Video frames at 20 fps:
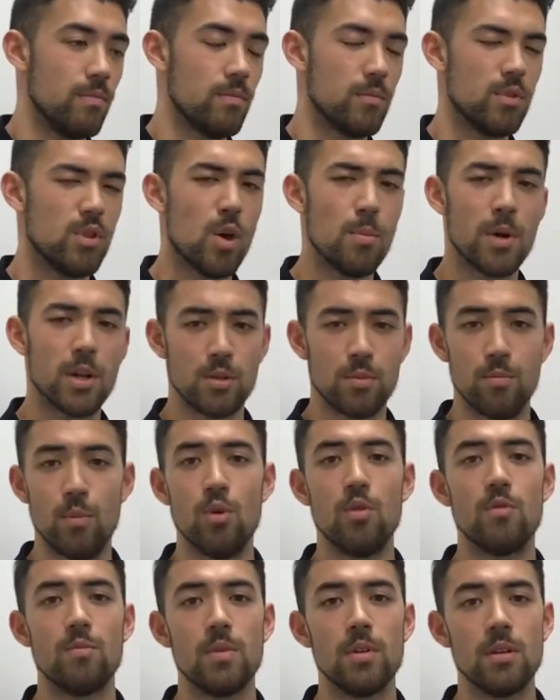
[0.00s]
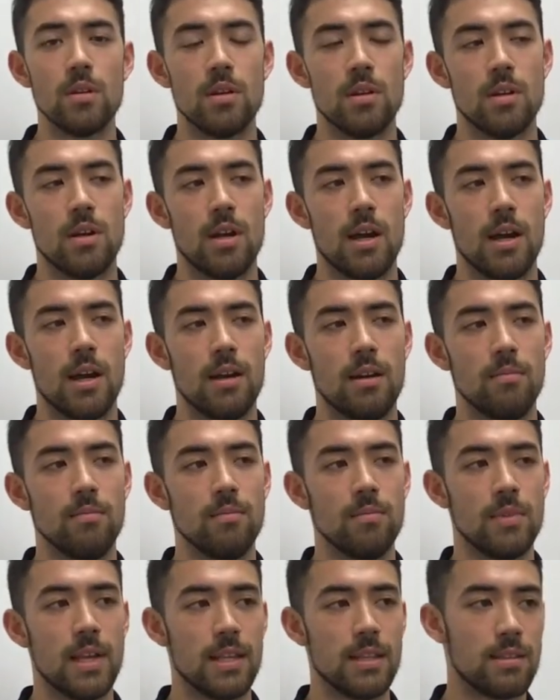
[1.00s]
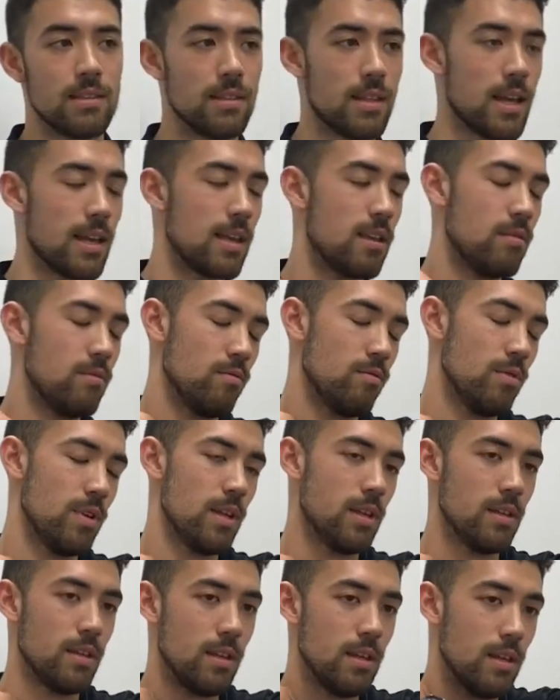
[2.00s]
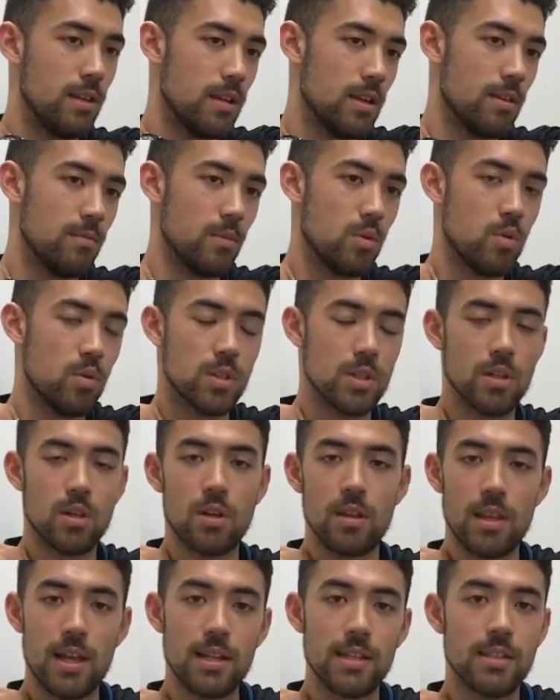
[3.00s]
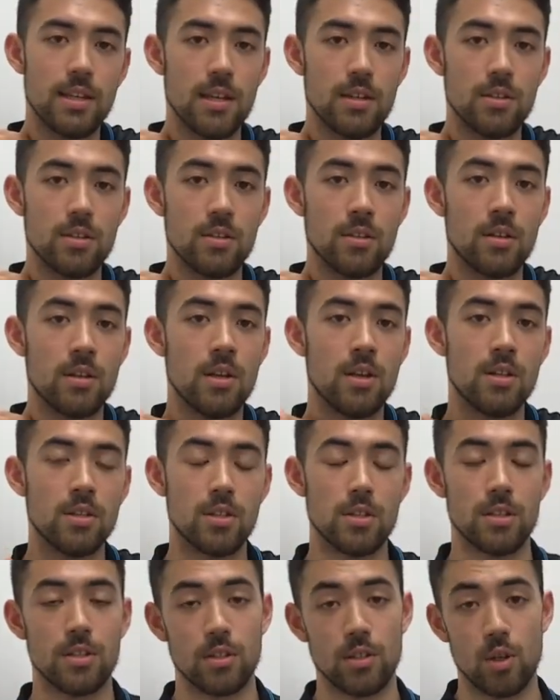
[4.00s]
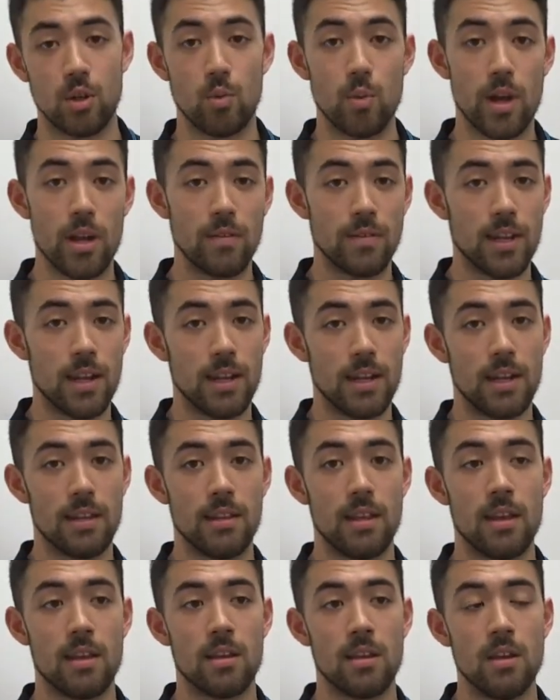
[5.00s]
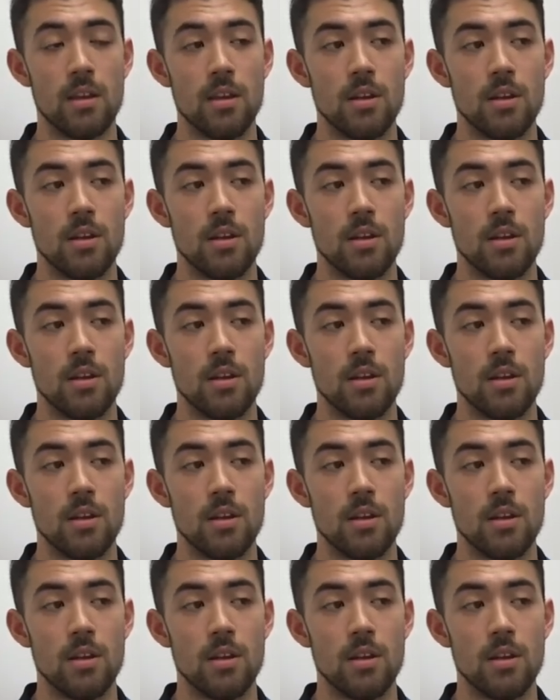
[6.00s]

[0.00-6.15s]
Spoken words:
not much movement, that can really cause a lot of that tension. So this is a good way of getting in there.